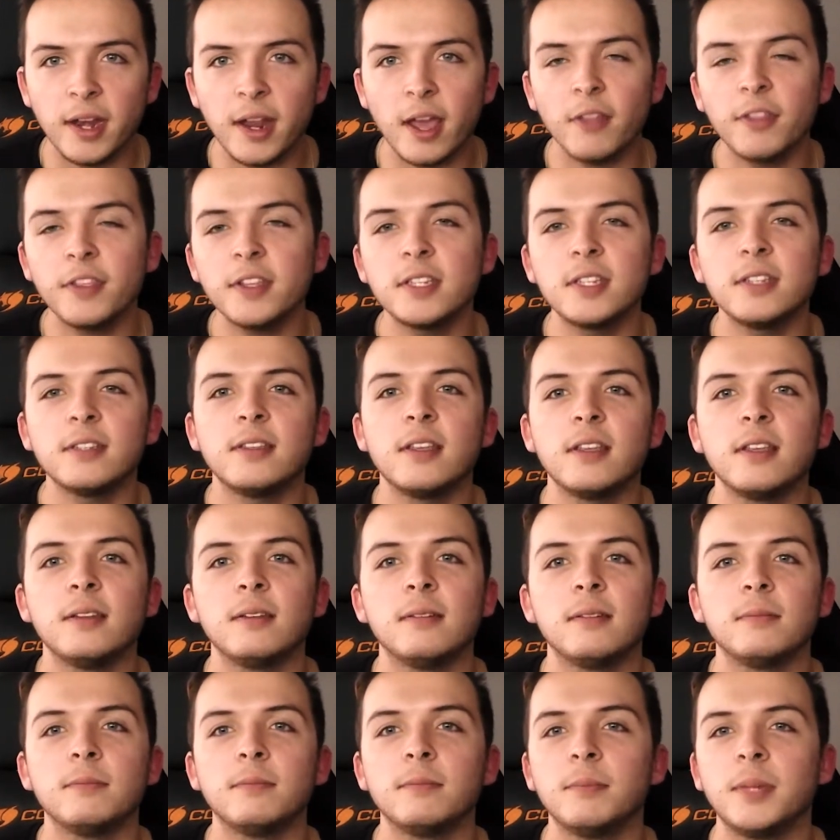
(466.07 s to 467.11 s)
Now, this isn't
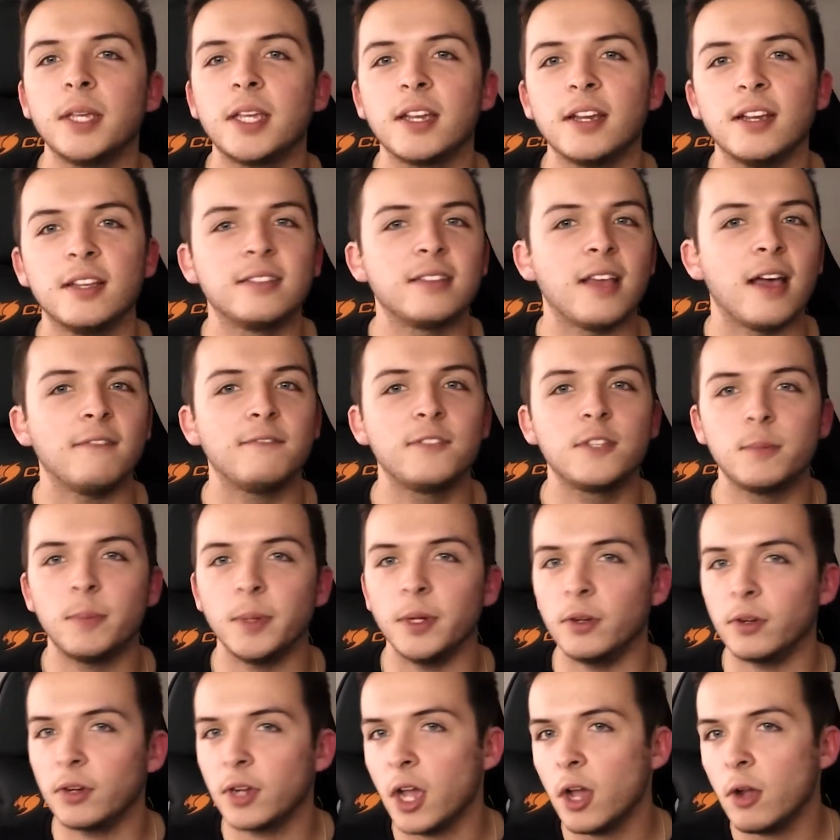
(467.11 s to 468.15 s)
because I've
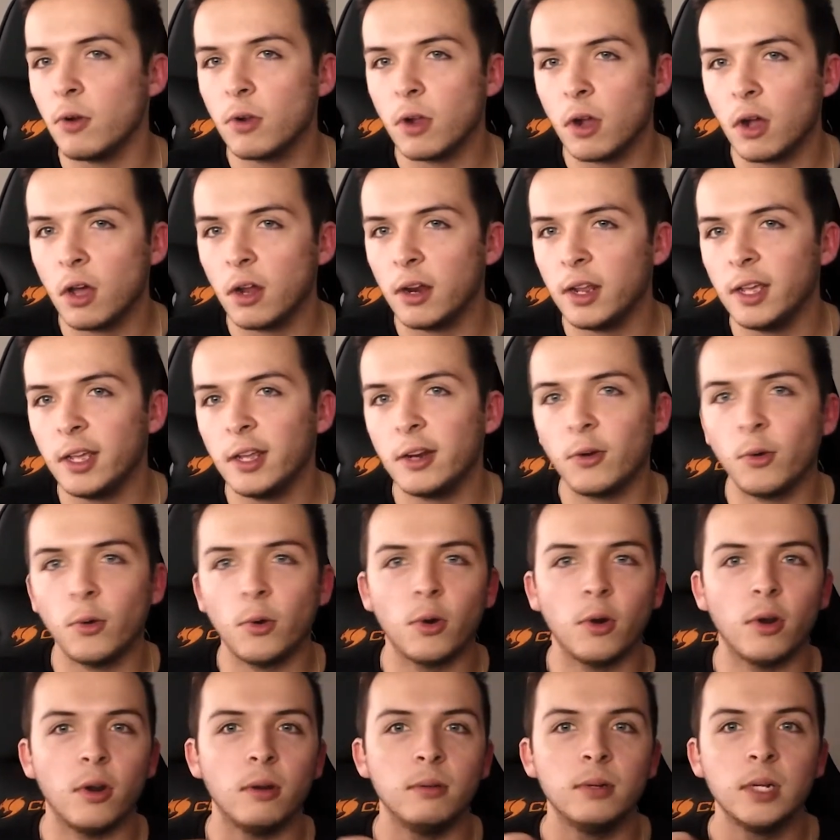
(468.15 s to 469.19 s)
spilt Coke on it
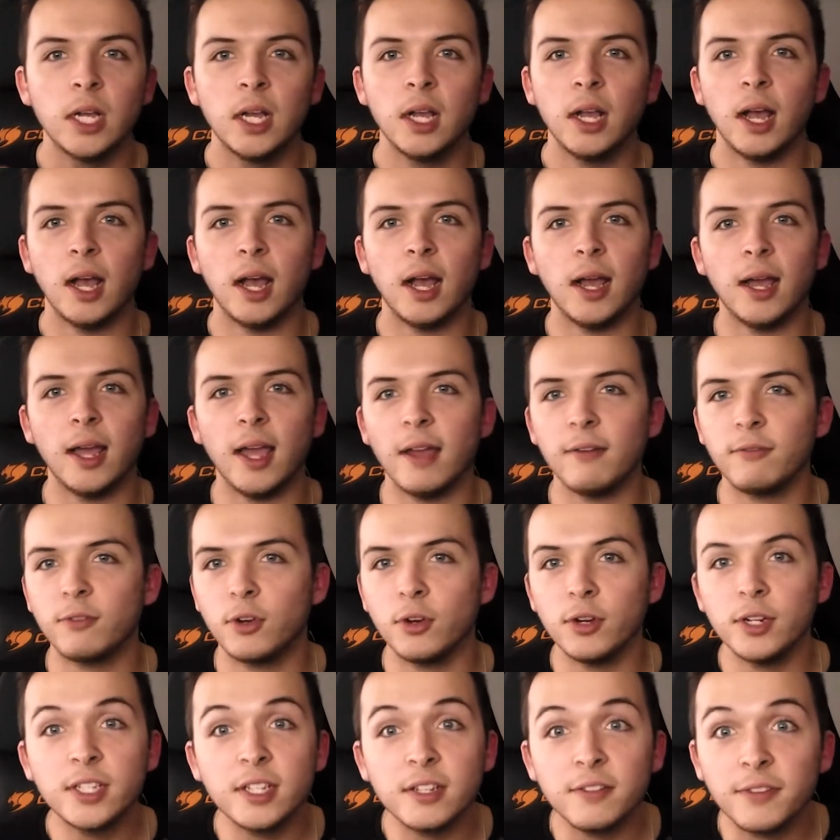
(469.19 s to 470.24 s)
or I have
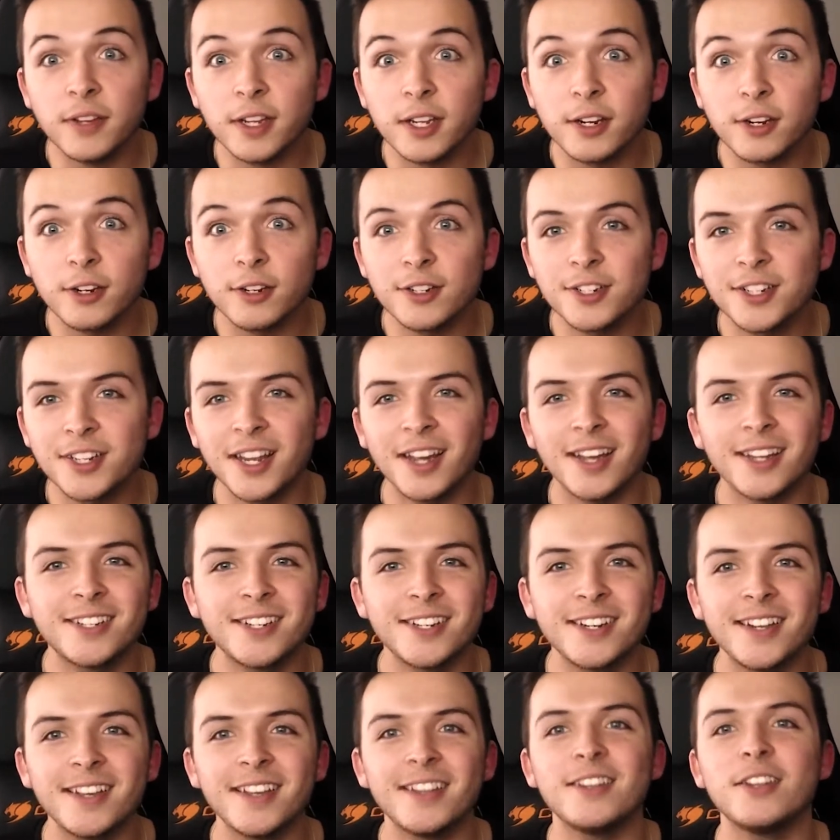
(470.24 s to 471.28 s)
greasy fingers
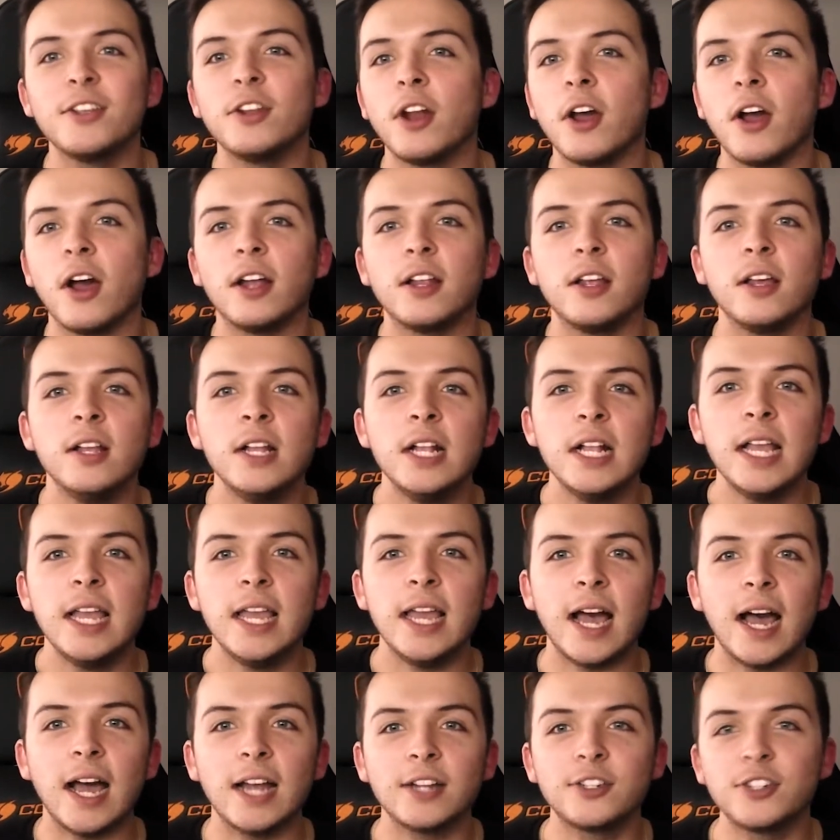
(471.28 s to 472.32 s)
touching it. You know,
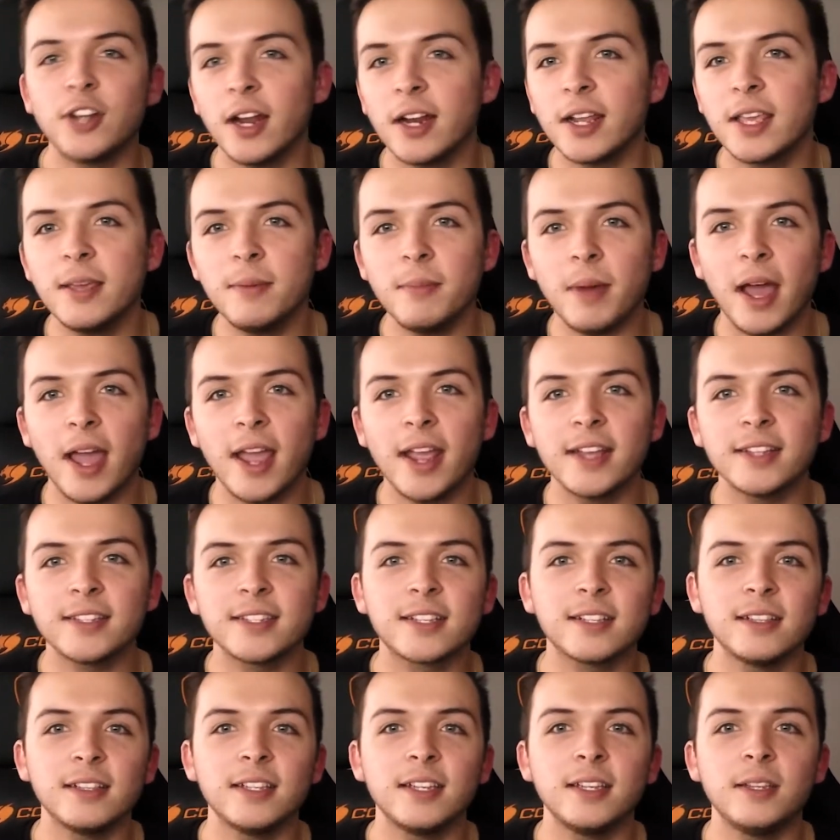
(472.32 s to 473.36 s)
I try to keep my hands
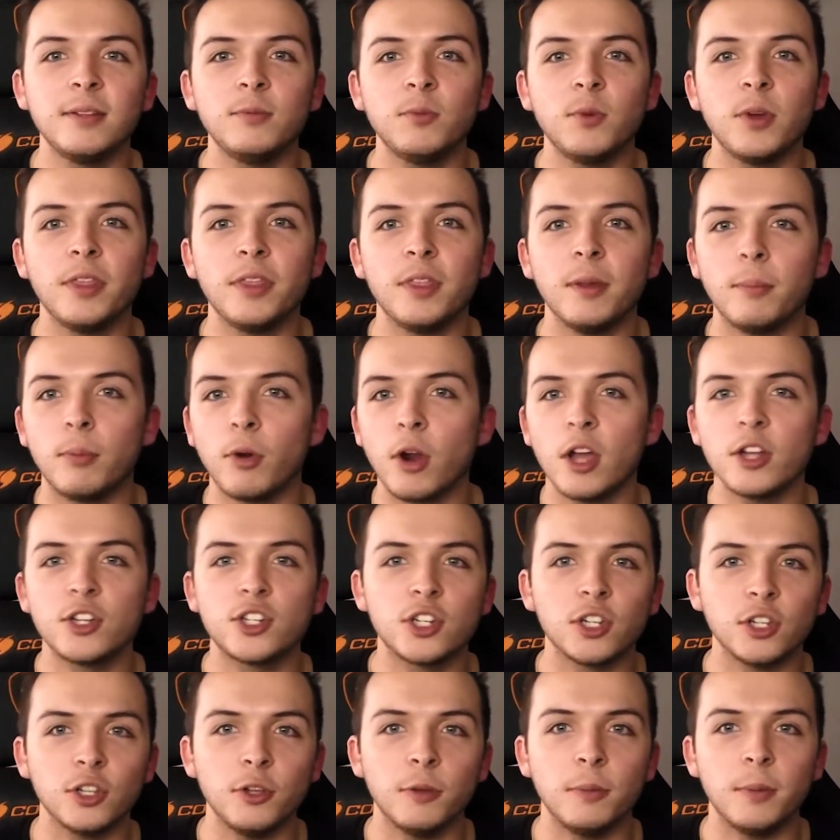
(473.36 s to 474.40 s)
clean with the
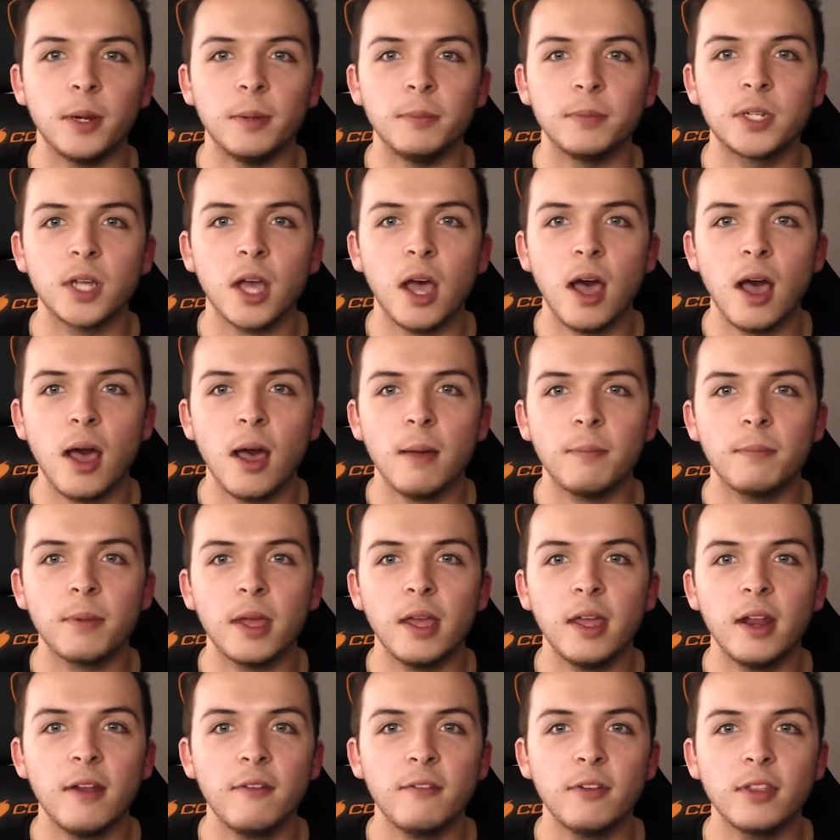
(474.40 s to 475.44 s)
brushed aluminum top
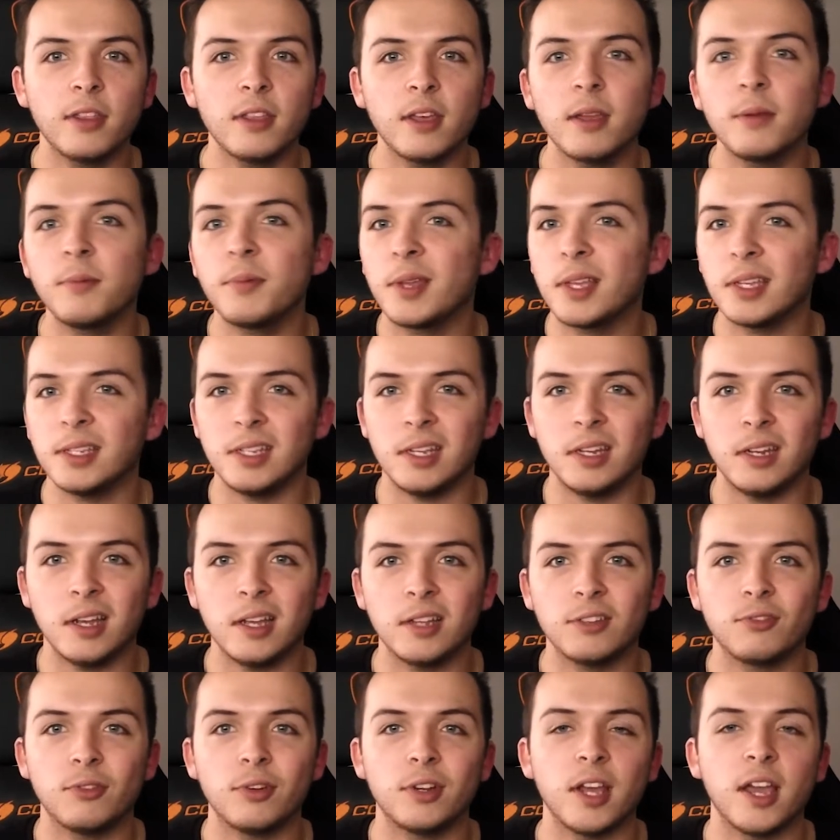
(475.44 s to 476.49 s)
and everything because it
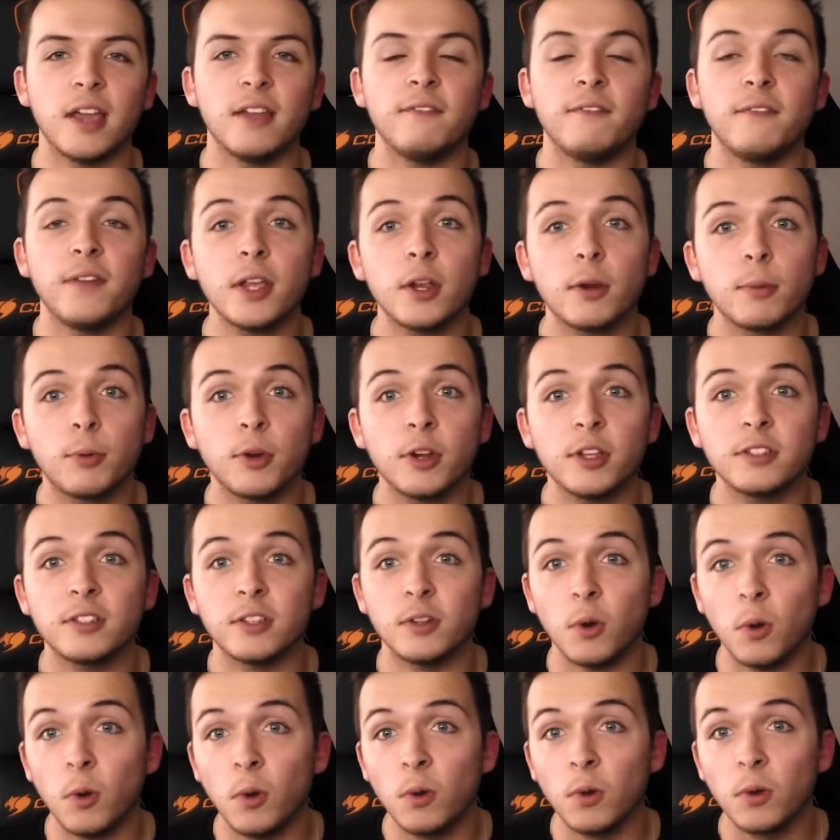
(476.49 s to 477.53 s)
does retain fingerprints
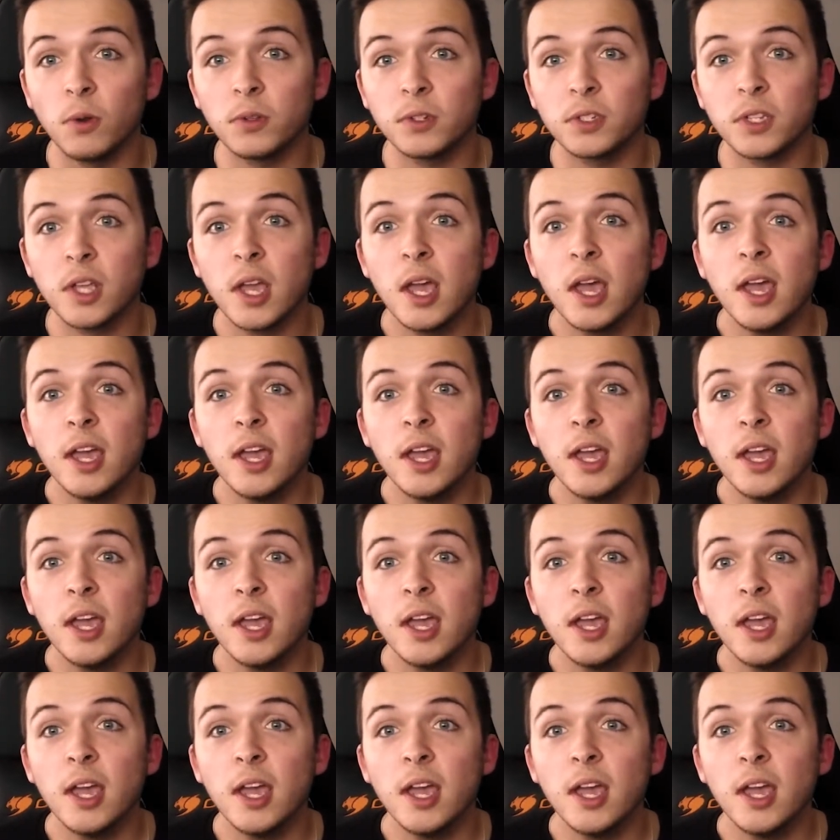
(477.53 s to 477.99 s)
and oils.